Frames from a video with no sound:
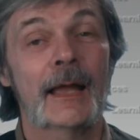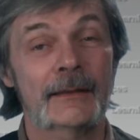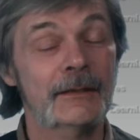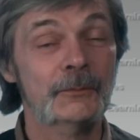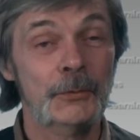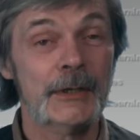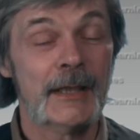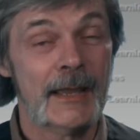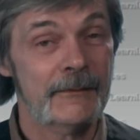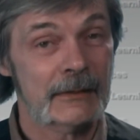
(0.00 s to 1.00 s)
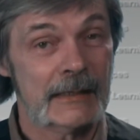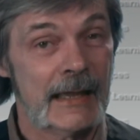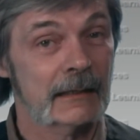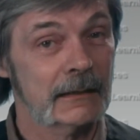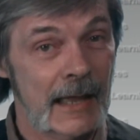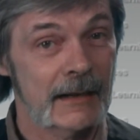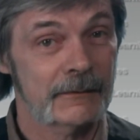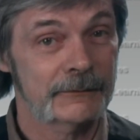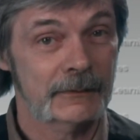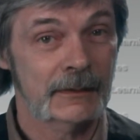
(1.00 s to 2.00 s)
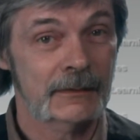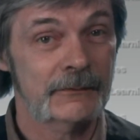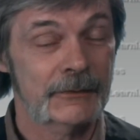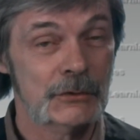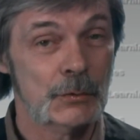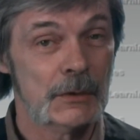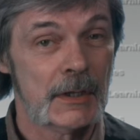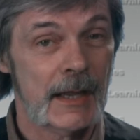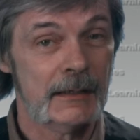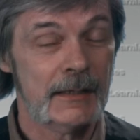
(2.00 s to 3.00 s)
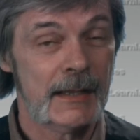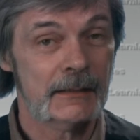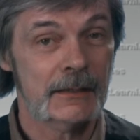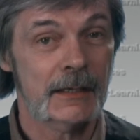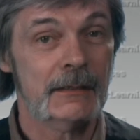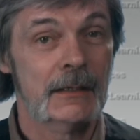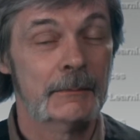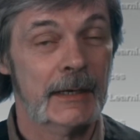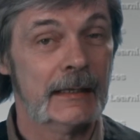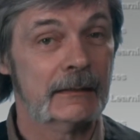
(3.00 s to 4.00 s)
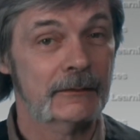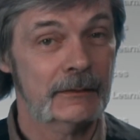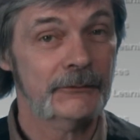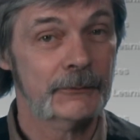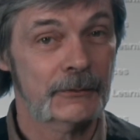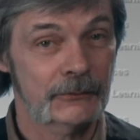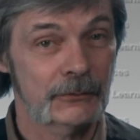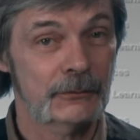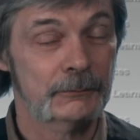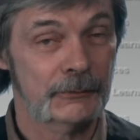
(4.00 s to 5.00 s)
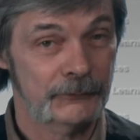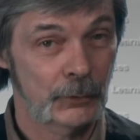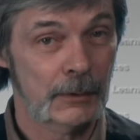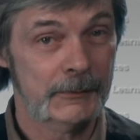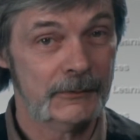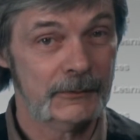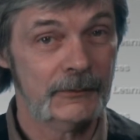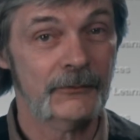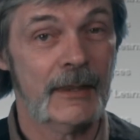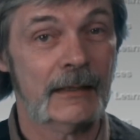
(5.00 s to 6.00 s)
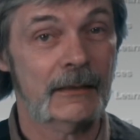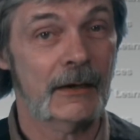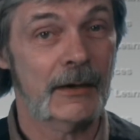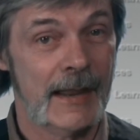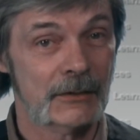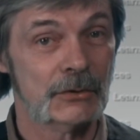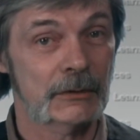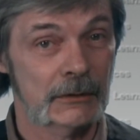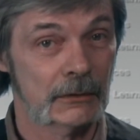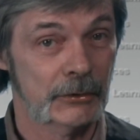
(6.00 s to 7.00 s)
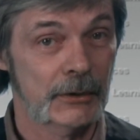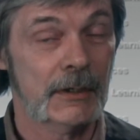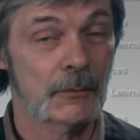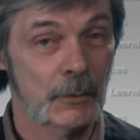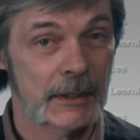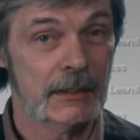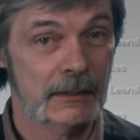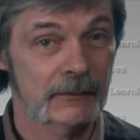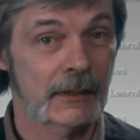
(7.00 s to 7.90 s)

At this point, I haven't got a lot of individual contact yet, but I can see from the student performances that they're actually learning what it is